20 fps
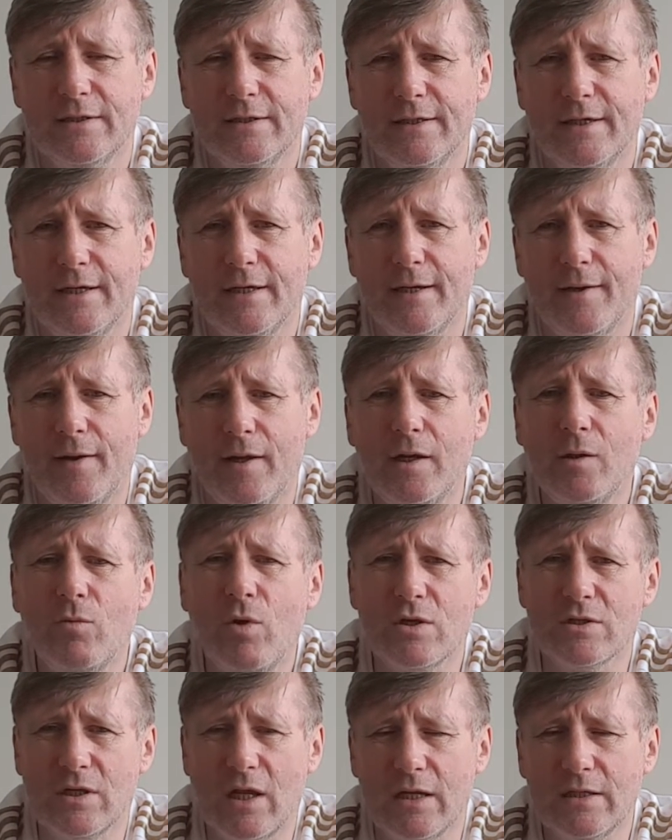And it
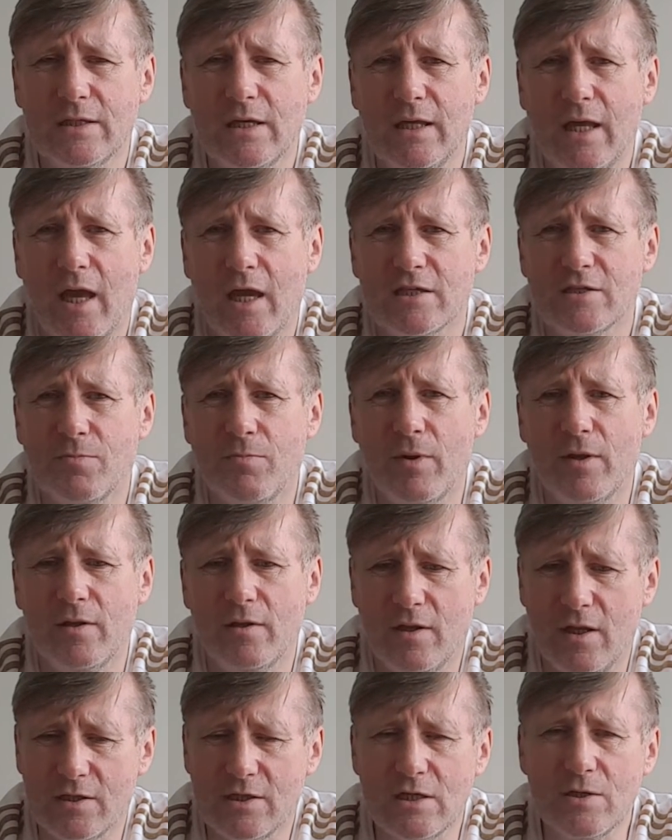was lighter, yes,
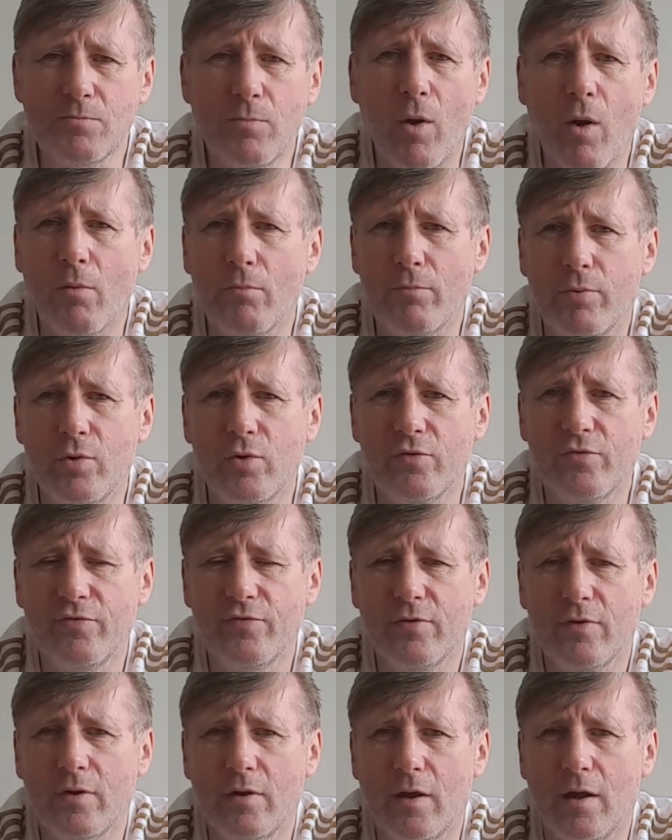but this is bomb
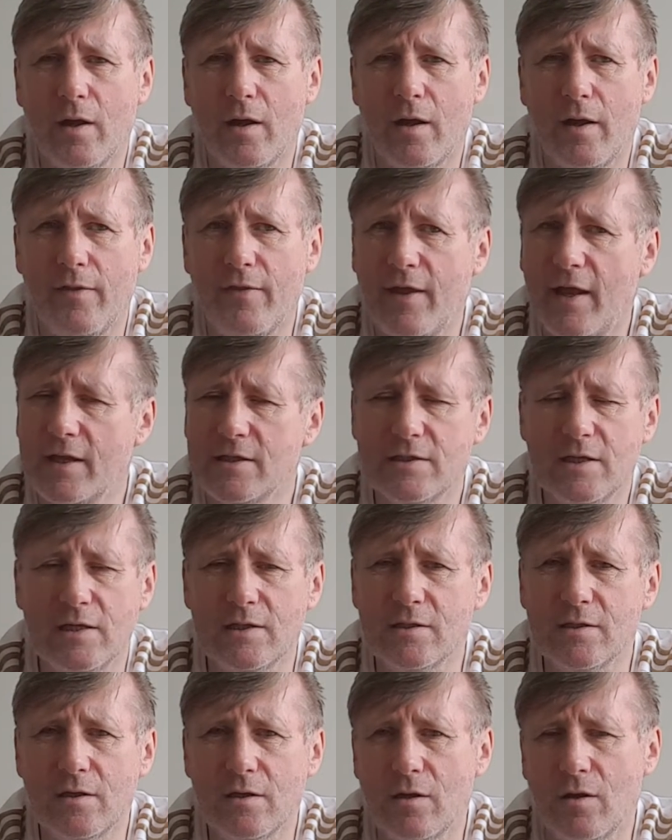proof. And that
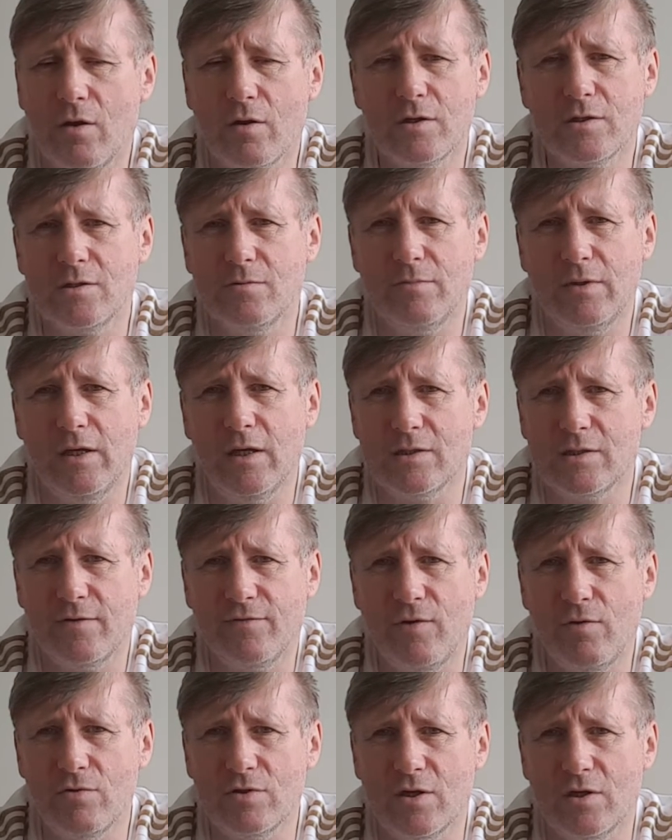didn't look to me as
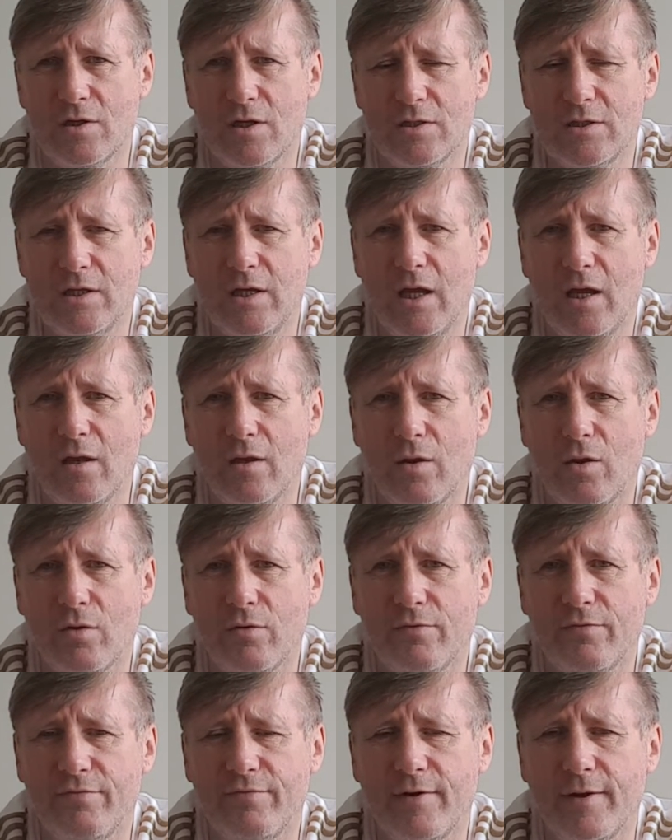if it was going to take a lot
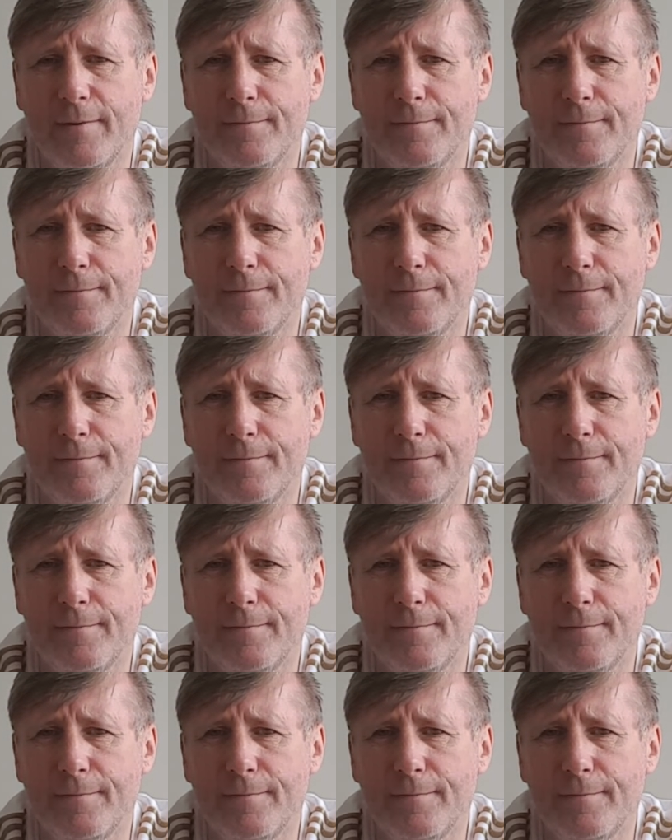of